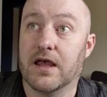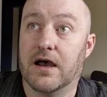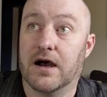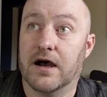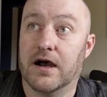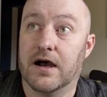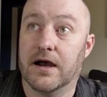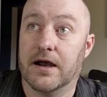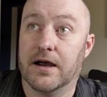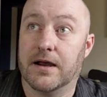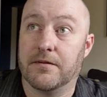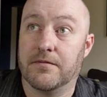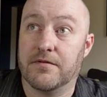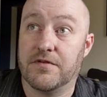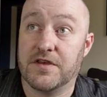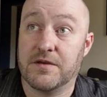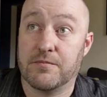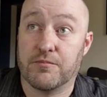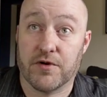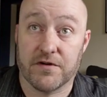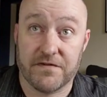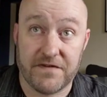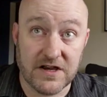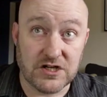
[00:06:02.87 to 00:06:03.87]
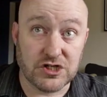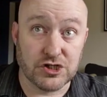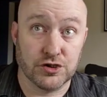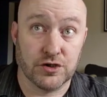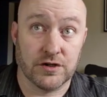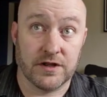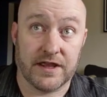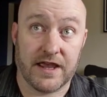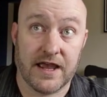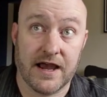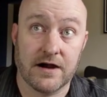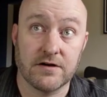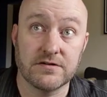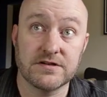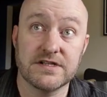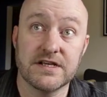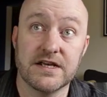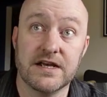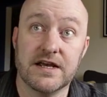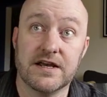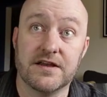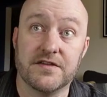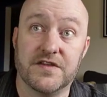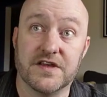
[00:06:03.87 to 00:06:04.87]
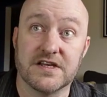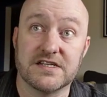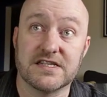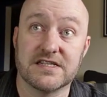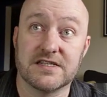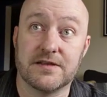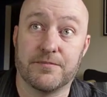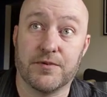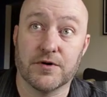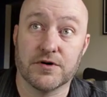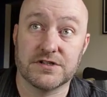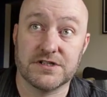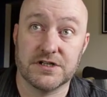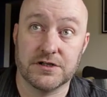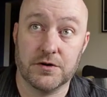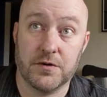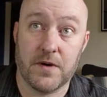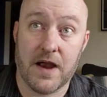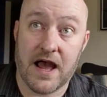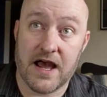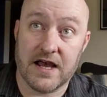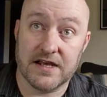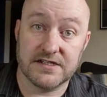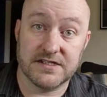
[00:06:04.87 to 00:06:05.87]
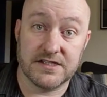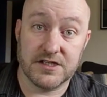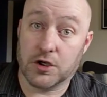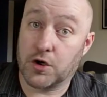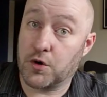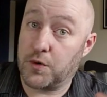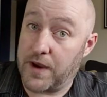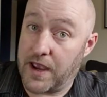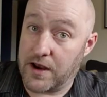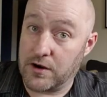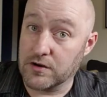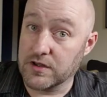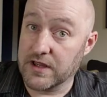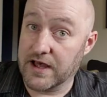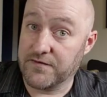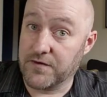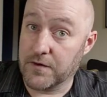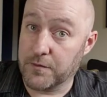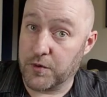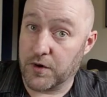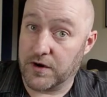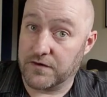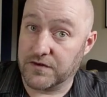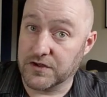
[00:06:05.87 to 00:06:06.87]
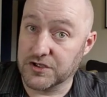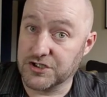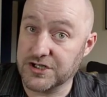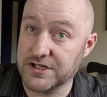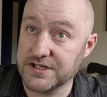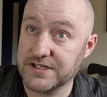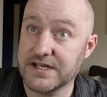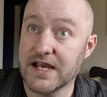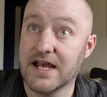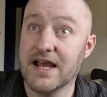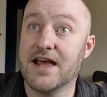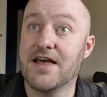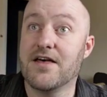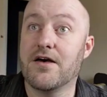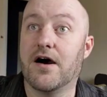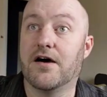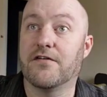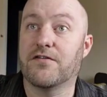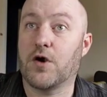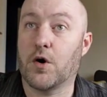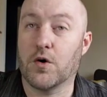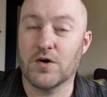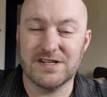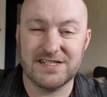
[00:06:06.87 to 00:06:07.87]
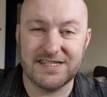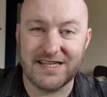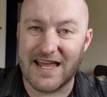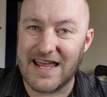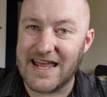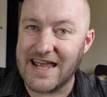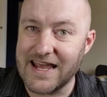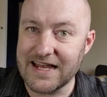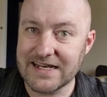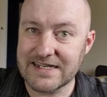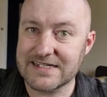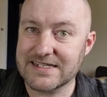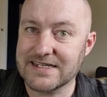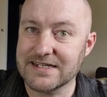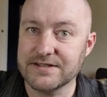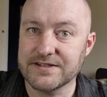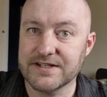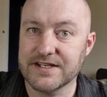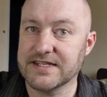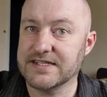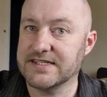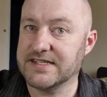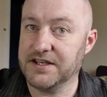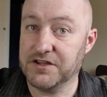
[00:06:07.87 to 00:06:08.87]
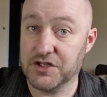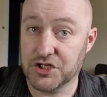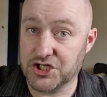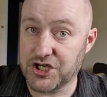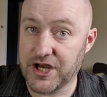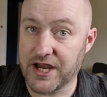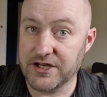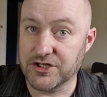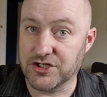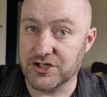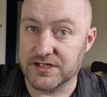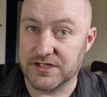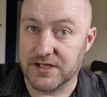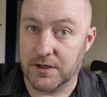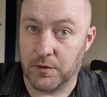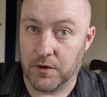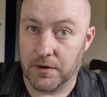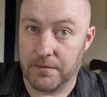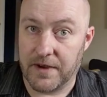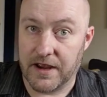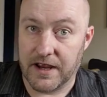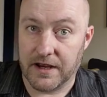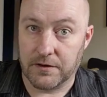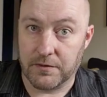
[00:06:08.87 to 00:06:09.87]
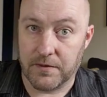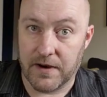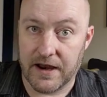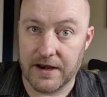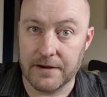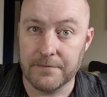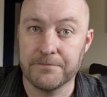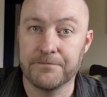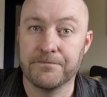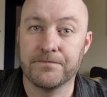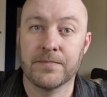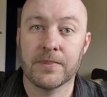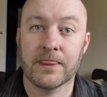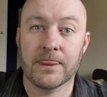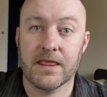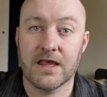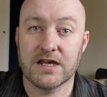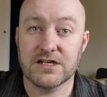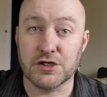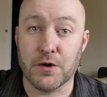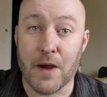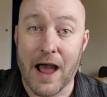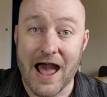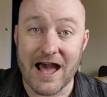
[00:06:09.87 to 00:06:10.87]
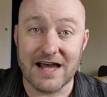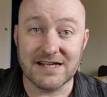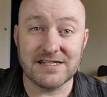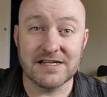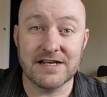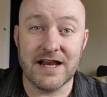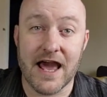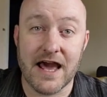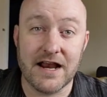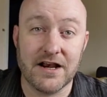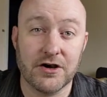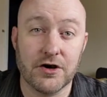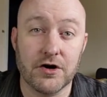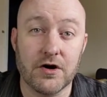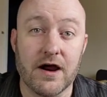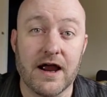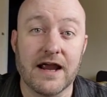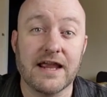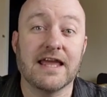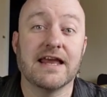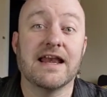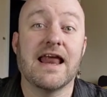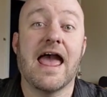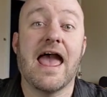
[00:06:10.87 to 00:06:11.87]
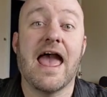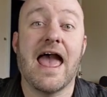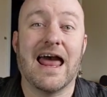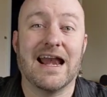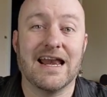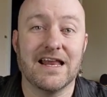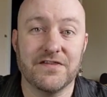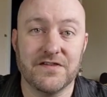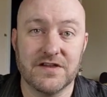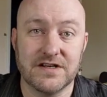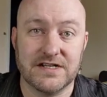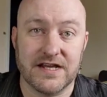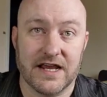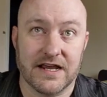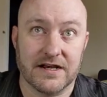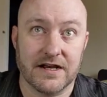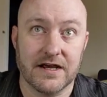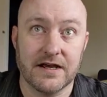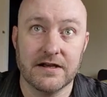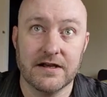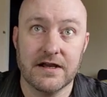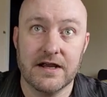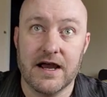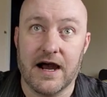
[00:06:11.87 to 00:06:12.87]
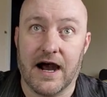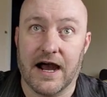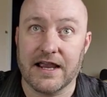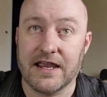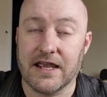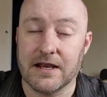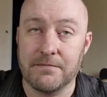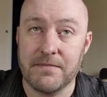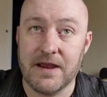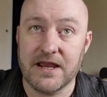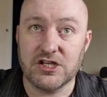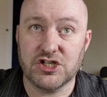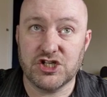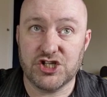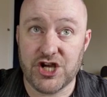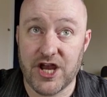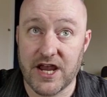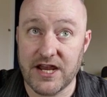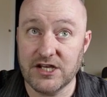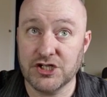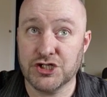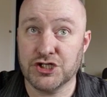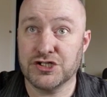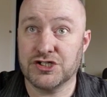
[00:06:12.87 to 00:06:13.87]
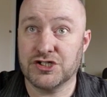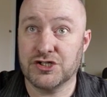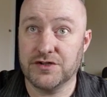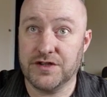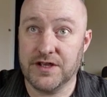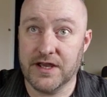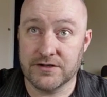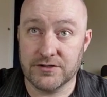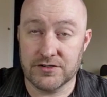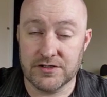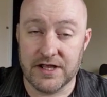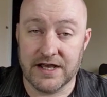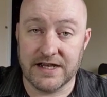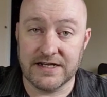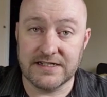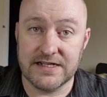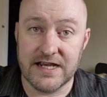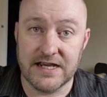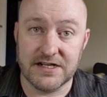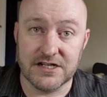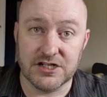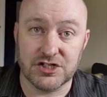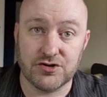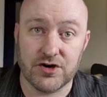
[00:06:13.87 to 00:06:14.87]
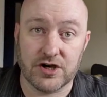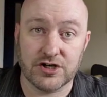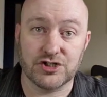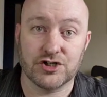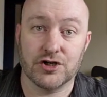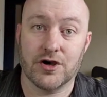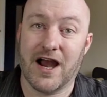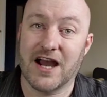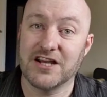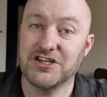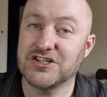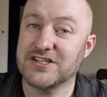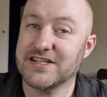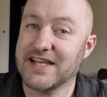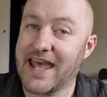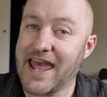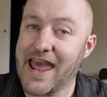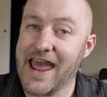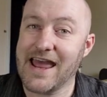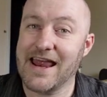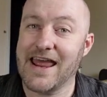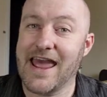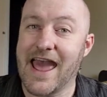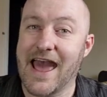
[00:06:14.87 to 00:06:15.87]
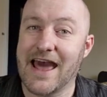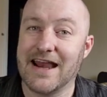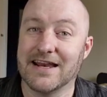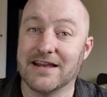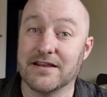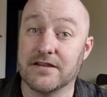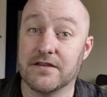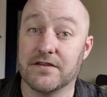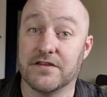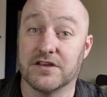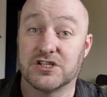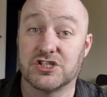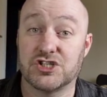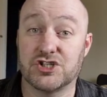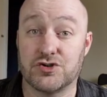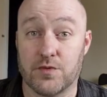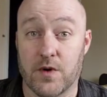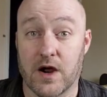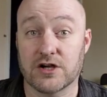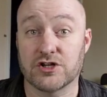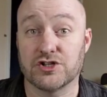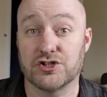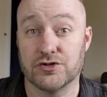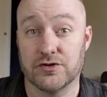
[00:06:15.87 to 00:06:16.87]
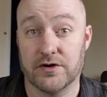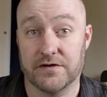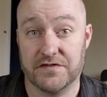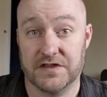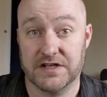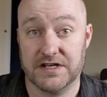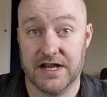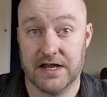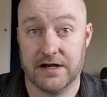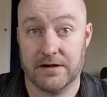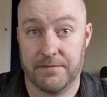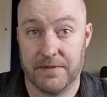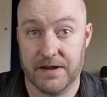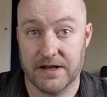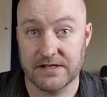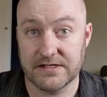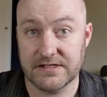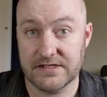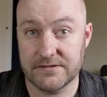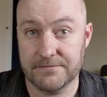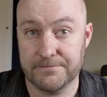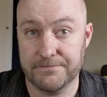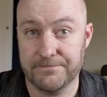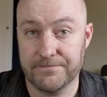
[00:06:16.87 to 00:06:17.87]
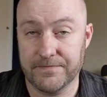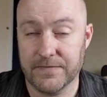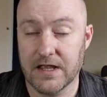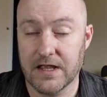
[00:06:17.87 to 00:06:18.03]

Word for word: uh, the professional account, this is the person who has the creator level privileges. Of course, they instantly see the changes that were made, right? So as an editor, I can edit the data. I can make changes to the underlying data structure. I just can't edit the structure of the database.